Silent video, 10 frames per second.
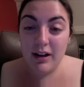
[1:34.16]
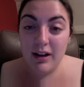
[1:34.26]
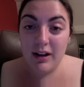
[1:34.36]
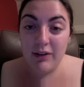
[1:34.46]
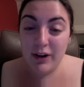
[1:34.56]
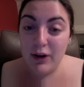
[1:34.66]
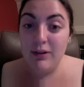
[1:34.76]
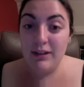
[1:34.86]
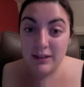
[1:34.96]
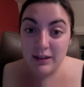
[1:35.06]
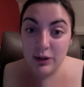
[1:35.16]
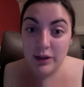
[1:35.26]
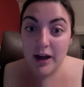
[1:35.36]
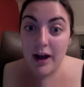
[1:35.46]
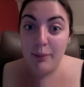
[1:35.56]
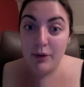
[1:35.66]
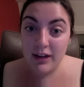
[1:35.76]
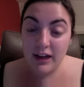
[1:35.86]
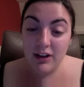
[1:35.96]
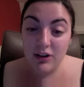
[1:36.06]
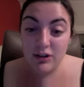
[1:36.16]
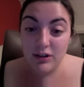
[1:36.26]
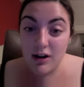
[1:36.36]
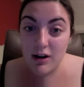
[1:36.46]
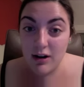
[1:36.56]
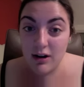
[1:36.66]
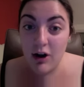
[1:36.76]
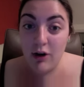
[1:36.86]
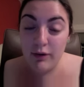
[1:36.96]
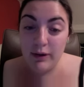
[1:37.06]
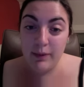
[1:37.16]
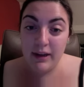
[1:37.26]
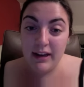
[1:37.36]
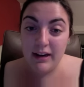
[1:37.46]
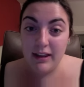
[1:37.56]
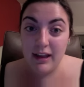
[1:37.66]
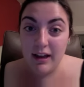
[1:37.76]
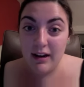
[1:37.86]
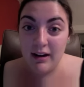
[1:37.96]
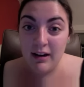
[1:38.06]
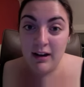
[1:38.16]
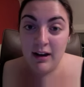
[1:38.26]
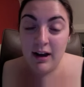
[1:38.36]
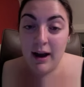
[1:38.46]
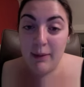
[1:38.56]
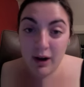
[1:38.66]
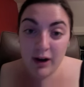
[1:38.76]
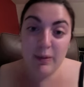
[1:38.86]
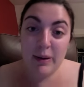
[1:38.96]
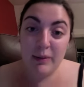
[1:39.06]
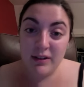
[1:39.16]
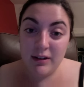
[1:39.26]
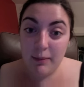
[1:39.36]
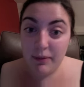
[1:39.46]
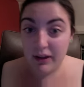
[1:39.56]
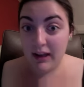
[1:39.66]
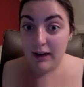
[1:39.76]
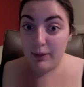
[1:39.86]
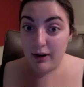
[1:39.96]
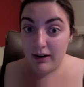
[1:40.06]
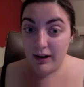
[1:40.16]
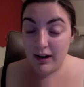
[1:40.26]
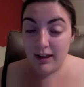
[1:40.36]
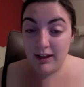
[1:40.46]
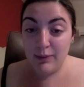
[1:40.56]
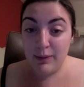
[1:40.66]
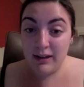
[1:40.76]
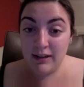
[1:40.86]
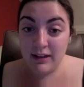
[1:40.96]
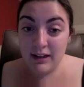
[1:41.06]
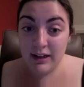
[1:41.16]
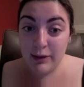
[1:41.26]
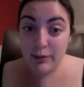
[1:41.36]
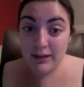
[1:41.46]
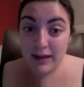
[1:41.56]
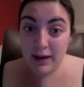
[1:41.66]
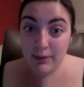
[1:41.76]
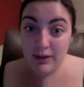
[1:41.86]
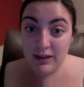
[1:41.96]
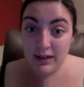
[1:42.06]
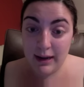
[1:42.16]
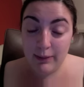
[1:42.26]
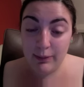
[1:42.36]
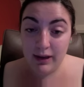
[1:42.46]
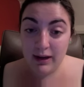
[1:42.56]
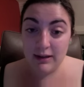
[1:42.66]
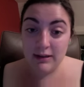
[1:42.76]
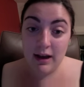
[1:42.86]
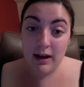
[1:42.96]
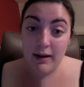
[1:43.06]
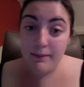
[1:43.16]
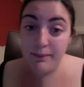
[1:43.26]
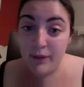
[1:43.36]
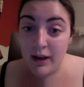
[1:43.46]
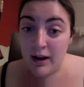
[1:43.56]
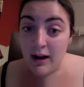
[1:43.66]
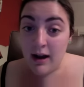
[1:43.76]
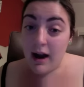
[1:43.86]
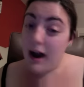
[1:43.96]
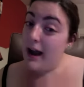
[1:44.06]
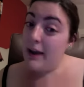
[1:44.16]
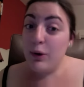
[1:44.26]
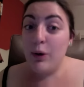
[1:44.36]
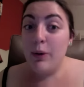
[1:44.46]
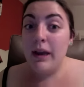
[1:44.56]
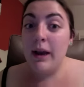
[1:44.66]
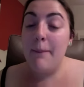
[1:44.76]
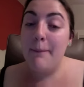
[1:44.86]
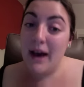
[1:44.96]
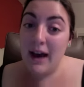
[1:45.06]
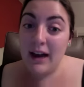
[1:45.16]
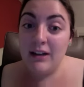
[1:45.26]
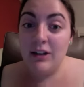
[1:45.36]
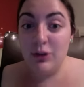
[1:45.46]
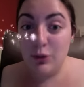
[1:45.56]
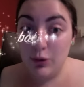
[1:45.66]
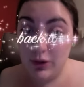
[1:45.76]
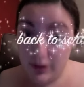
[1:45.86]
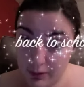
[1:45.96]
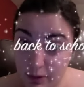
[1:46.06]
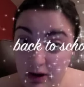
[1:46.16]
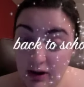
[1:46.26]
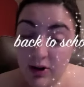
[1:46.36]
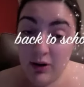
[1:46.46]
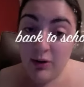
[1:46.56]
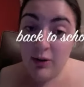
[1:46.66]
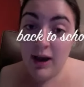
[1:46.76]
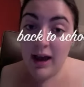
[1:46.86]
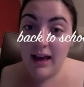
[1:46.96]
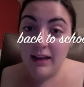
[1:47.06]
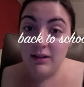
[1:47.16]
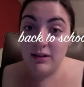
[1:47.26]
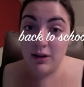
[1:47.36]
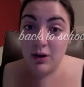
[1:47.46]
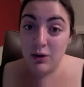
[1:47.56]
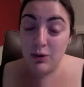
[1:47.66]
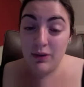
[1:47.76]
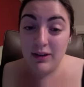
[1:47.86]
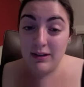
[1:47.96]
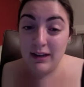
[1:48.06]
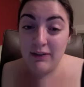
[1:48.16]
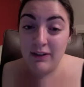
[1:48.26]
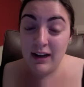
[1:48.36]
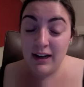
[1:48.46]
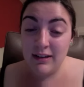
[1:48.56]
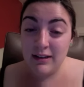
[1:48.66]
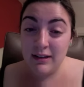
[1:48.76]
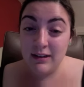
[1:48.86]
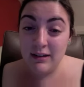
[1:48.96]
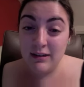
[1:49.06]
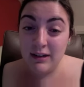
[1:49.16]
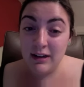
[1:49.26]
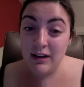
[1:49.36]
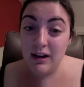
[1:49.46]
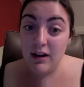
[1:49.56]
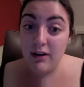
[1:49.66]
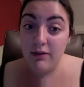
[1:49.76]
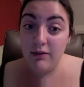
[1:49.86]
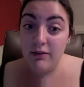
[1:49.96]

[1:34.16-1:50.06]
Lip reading: if I don't listen to a particular song on repeat, then I'm not gonna be able to stop thinking about it, and that's basically what's happened tonight because I am going back to school tomorrow, and so this evening has consisted of